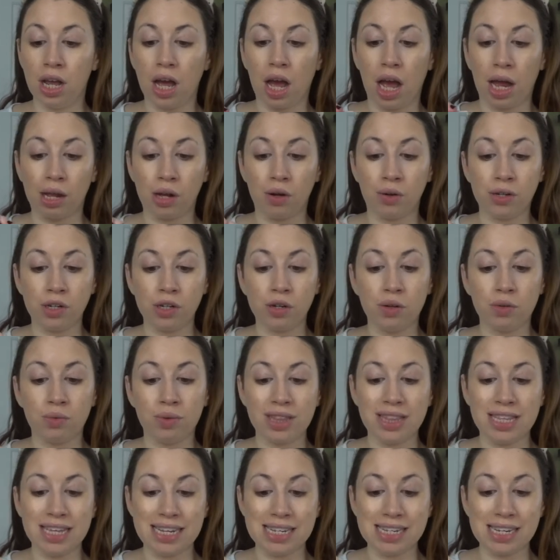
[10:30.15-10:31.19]
I'm going to go in with
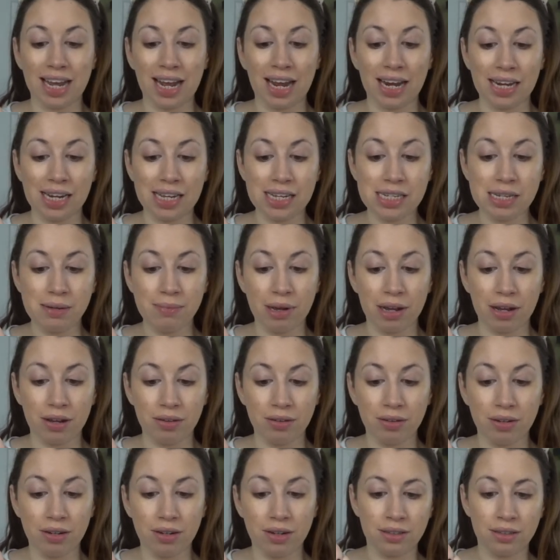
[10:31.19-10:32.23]
the tiniest
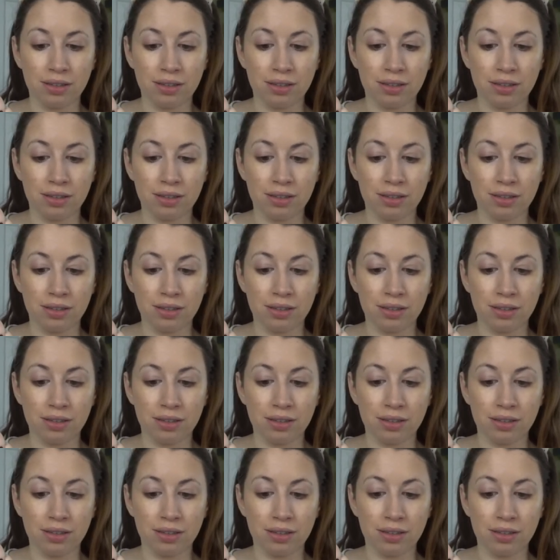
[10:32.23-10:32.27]
amount,